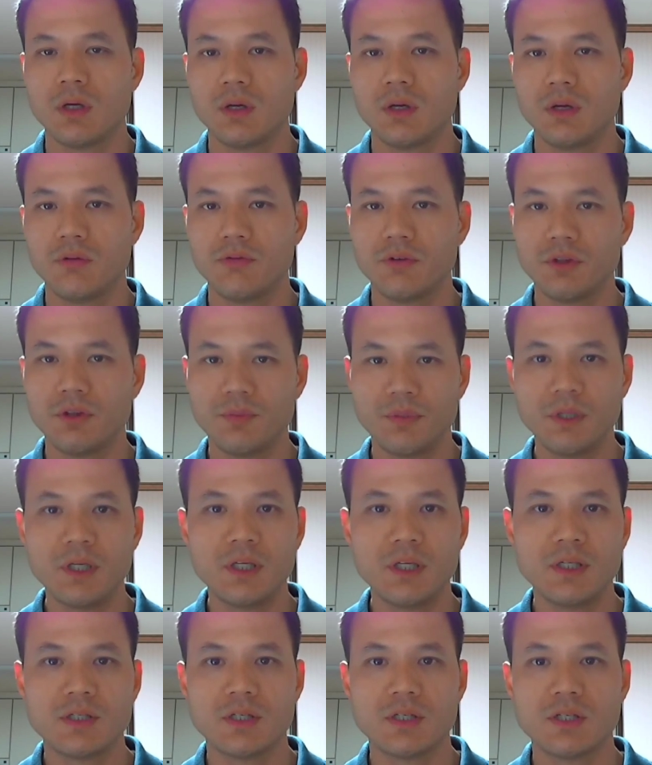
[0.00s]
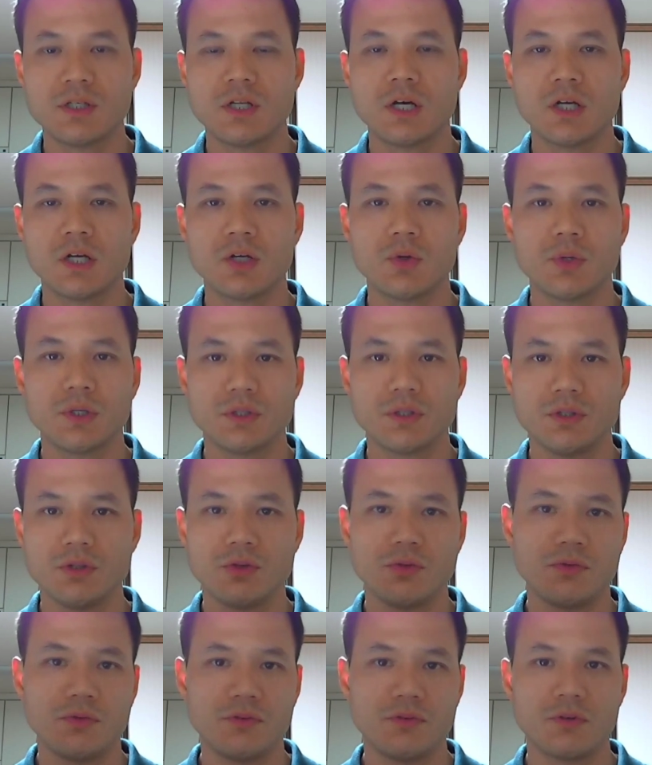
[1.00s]
For the biggies, it's not going
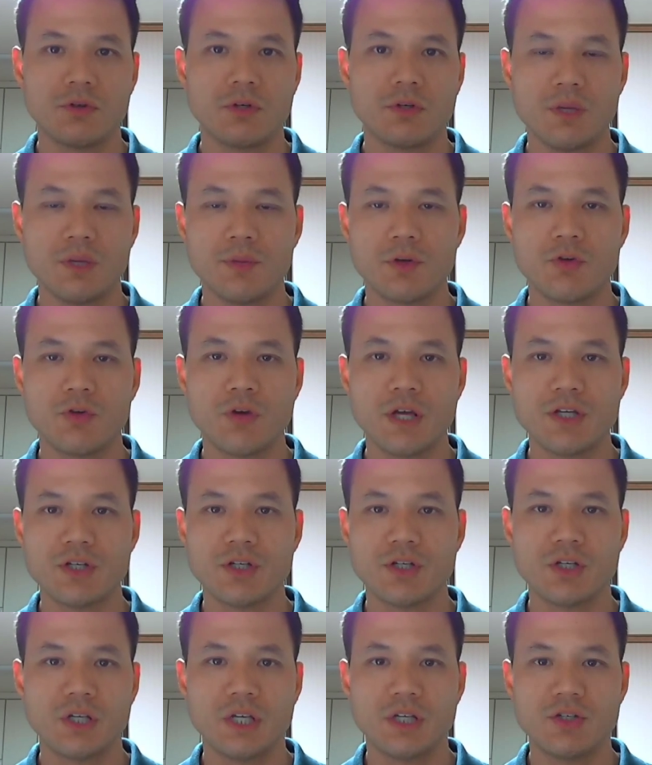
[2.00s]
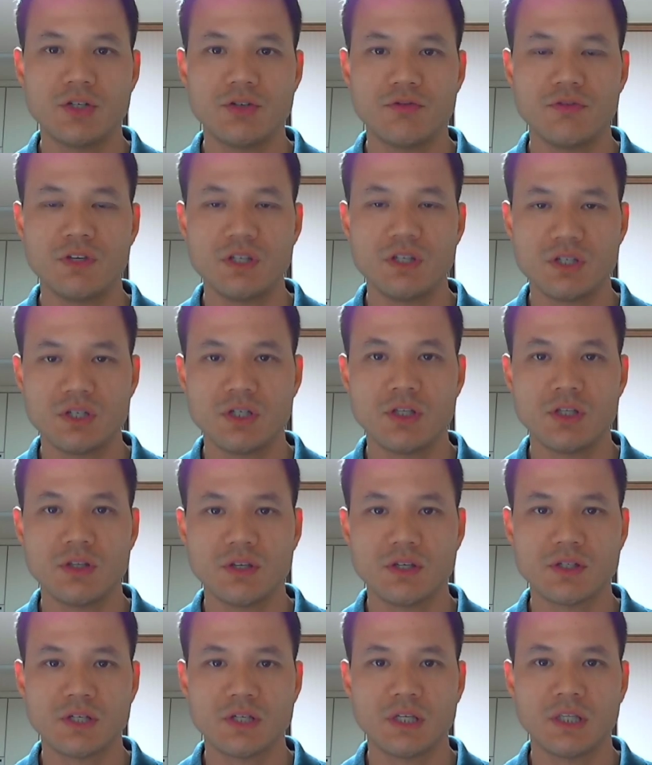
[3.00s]
to. For immigration, to get your visa and
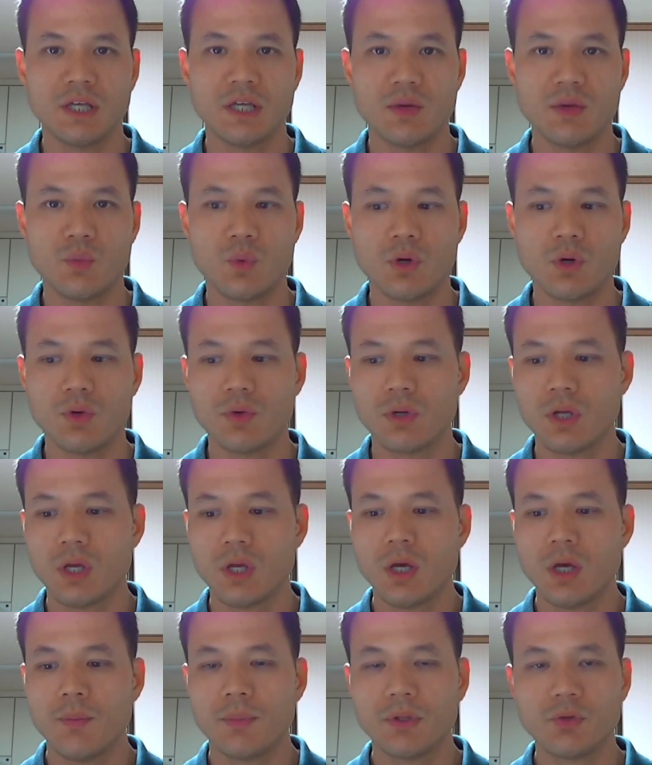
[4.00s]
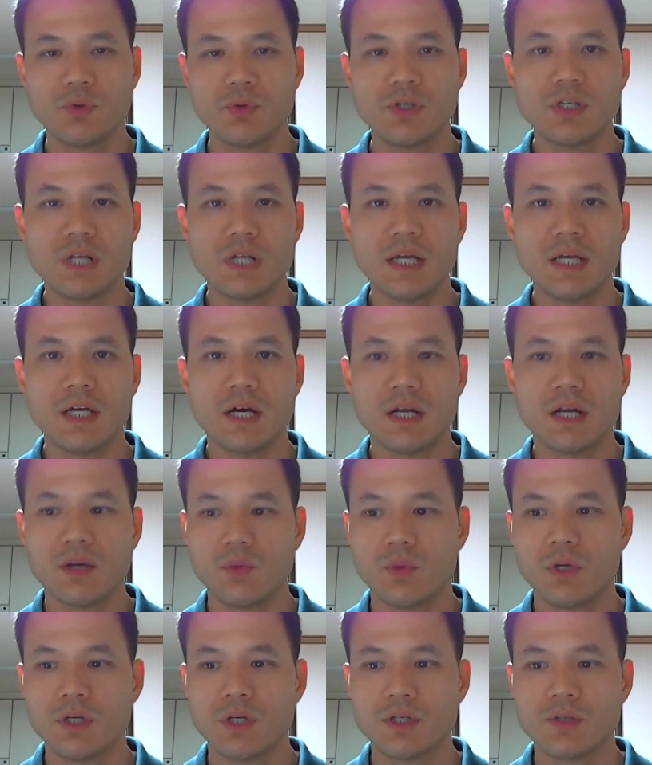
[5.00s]
things like that, it won't. But the reason I got it
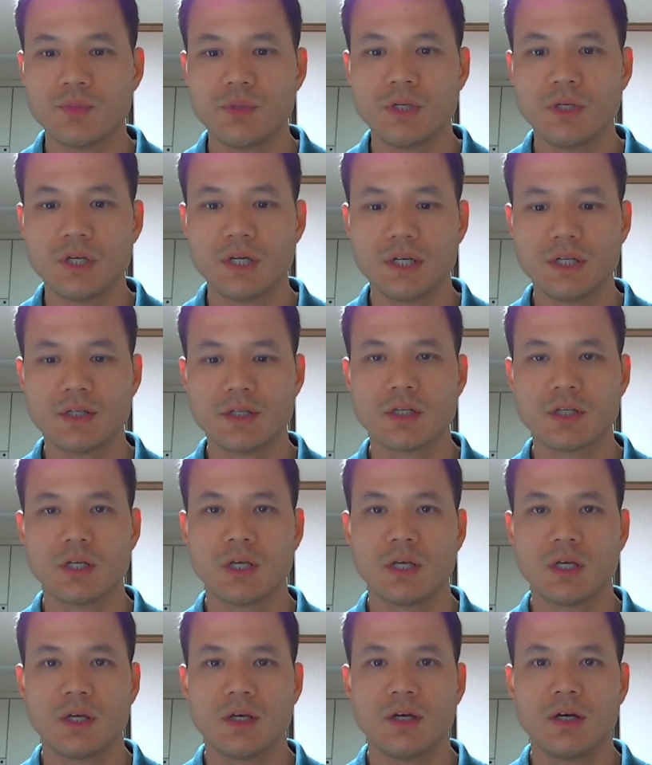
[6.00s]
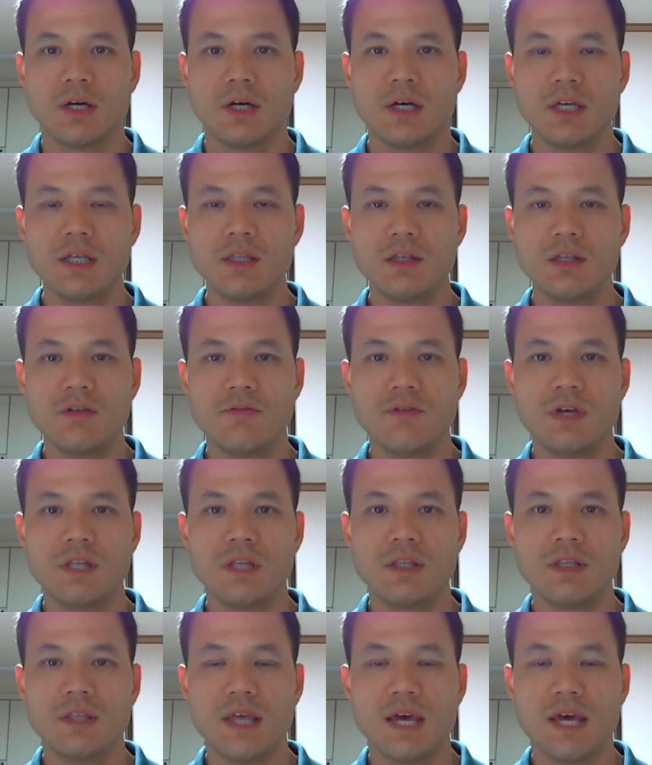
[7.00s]
was because in the
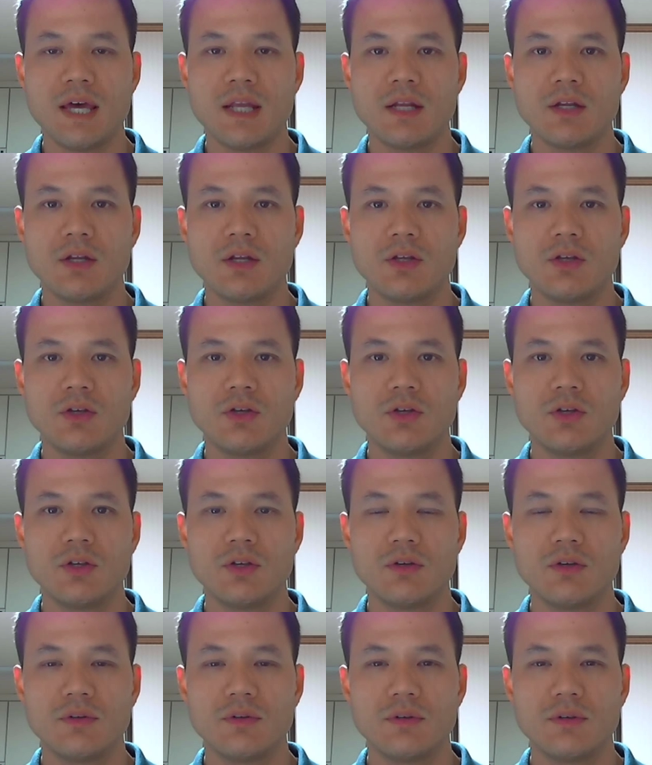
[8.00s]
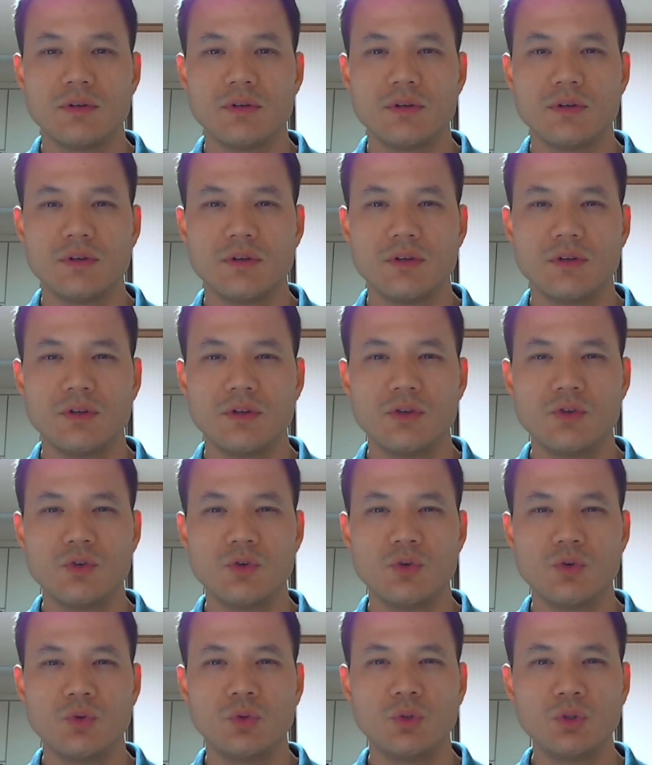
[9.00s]
event that
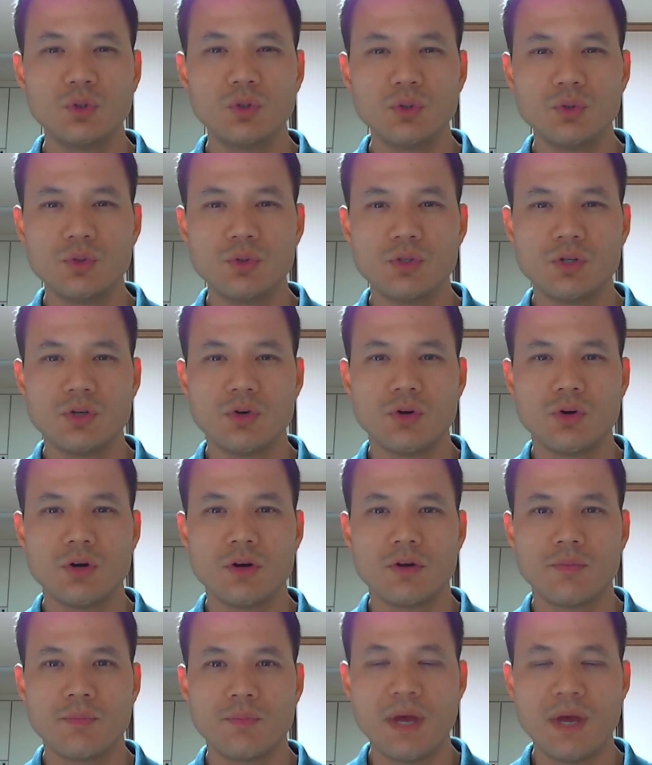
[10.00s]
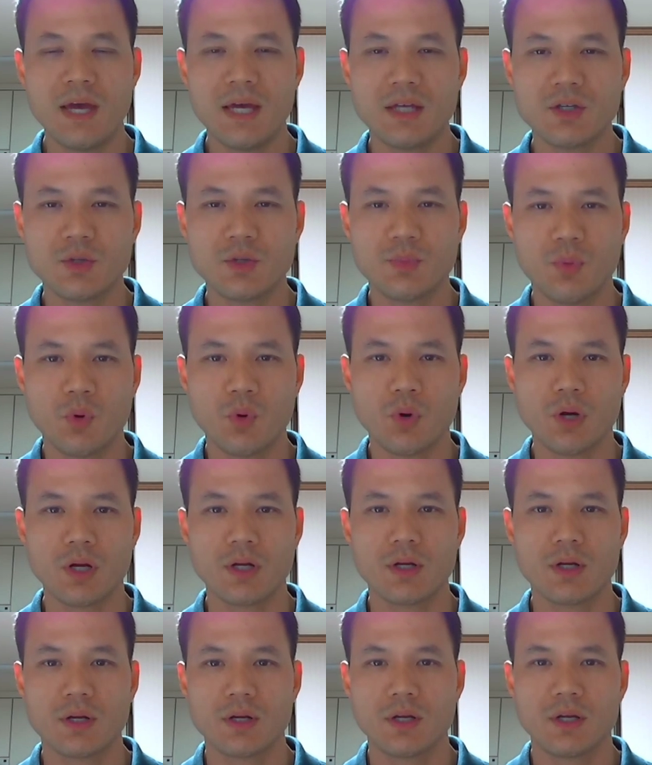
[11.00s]
you lose your passport,
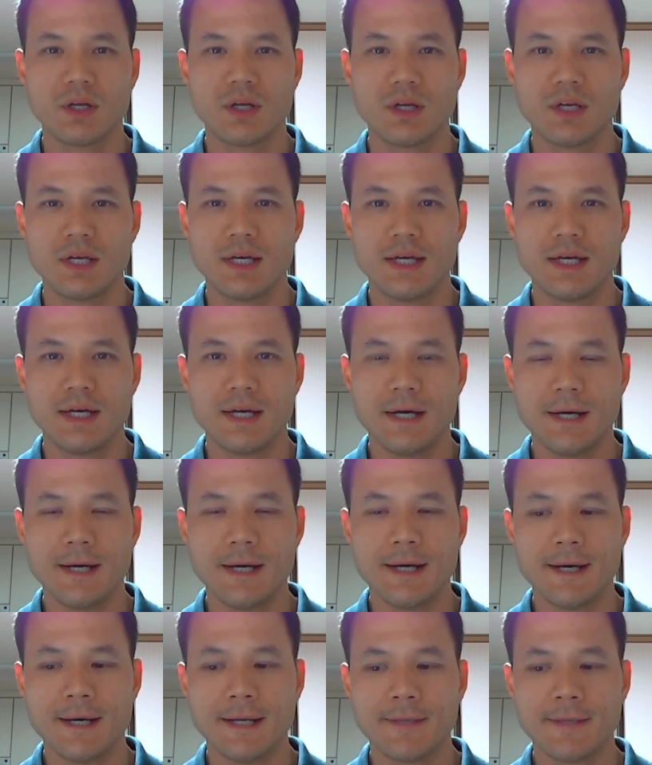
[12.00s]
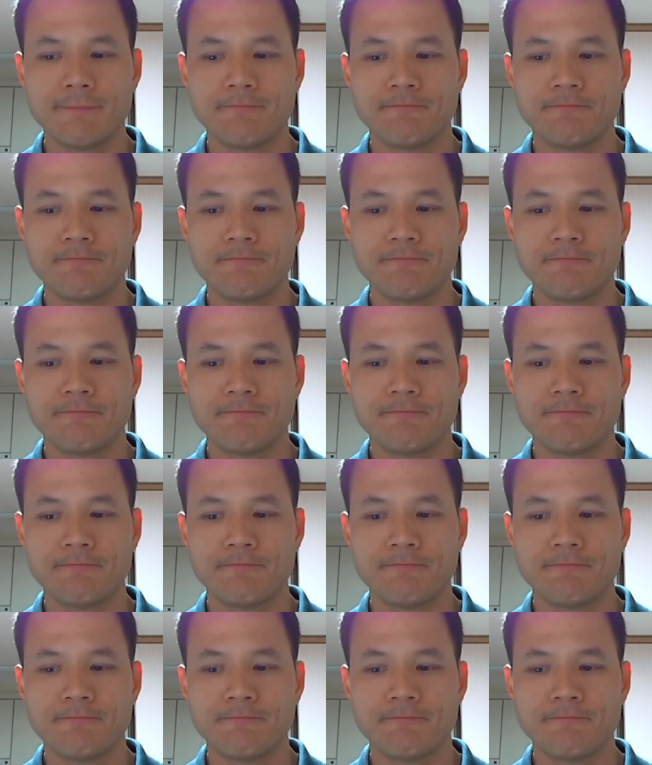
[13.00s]
the